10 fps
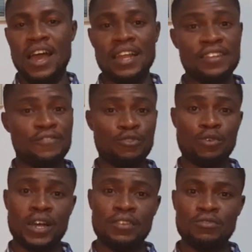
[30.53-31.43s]
And if
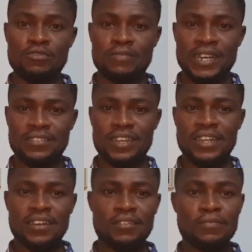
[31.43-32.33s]
you are new to my
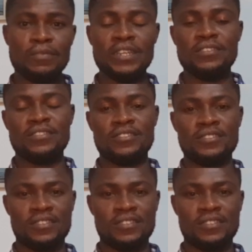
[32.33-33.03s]
channel, please